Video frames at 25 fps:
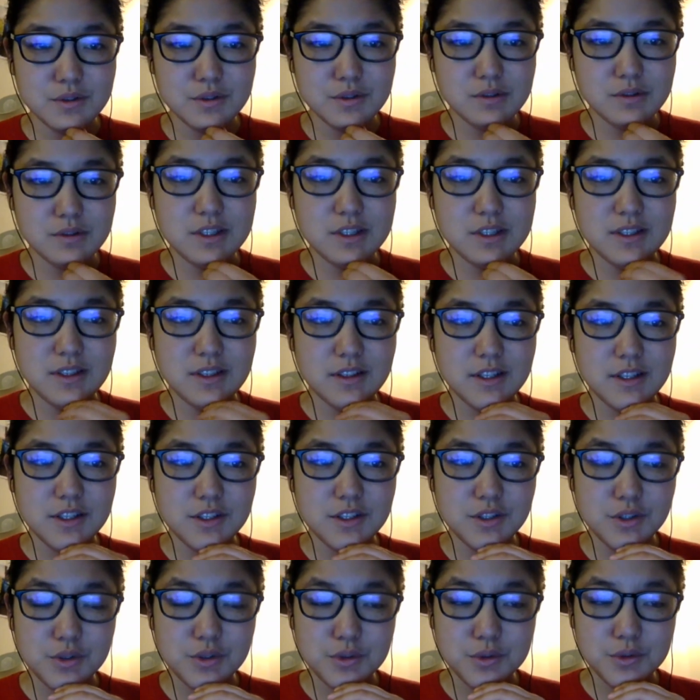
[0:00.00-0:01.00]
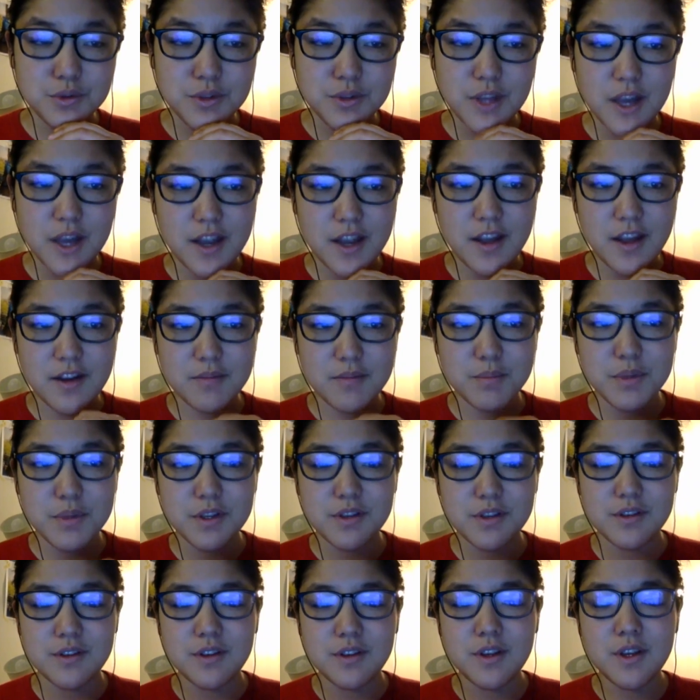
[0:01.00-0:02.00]
recently too that have
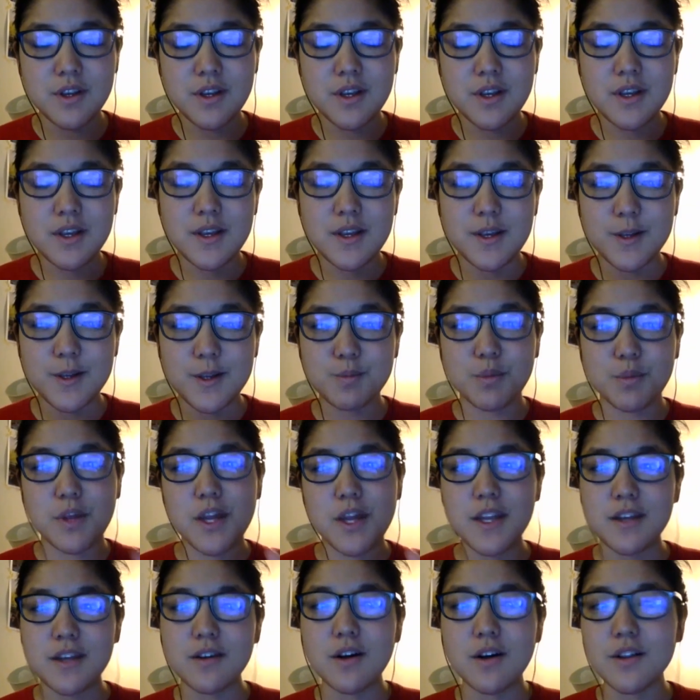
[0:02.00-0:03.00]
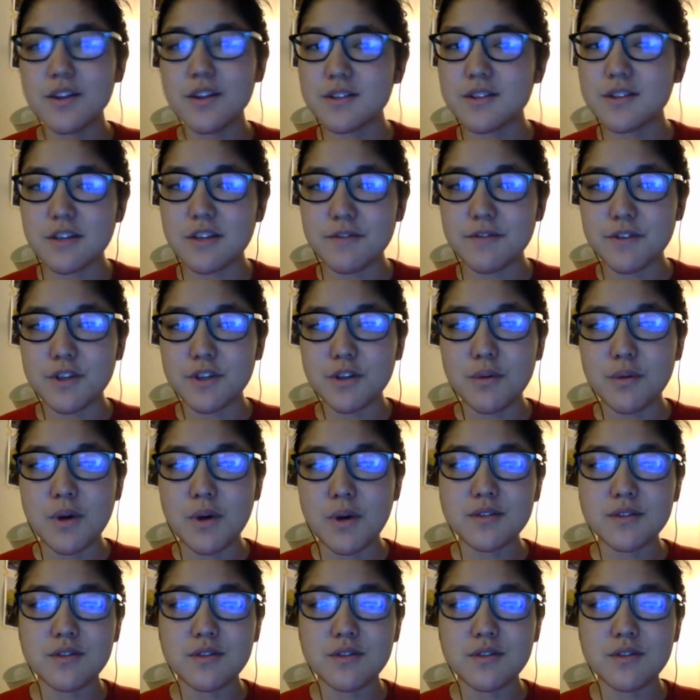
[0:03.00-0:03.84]
been explaining all this stuff really well.